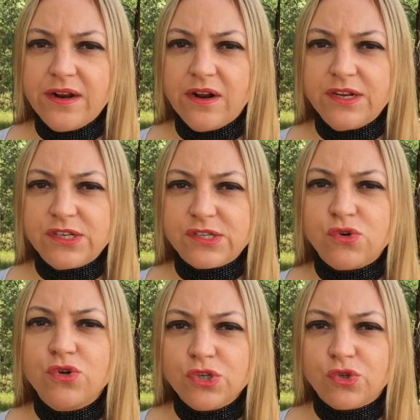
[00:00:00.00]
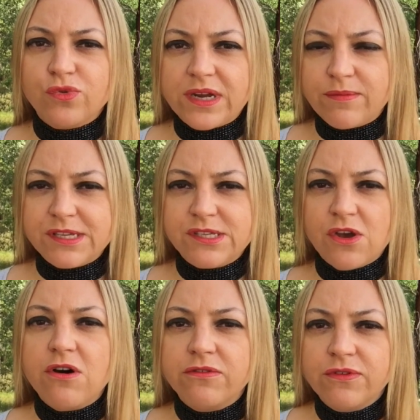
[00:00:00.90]
and I just couldn't direct
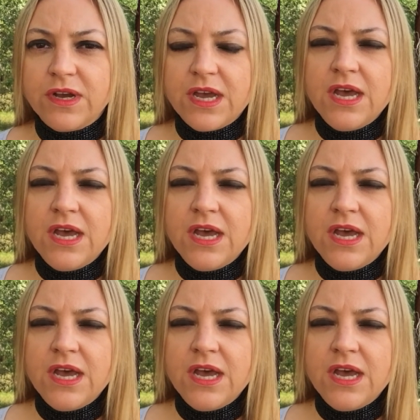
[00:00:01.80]
myself.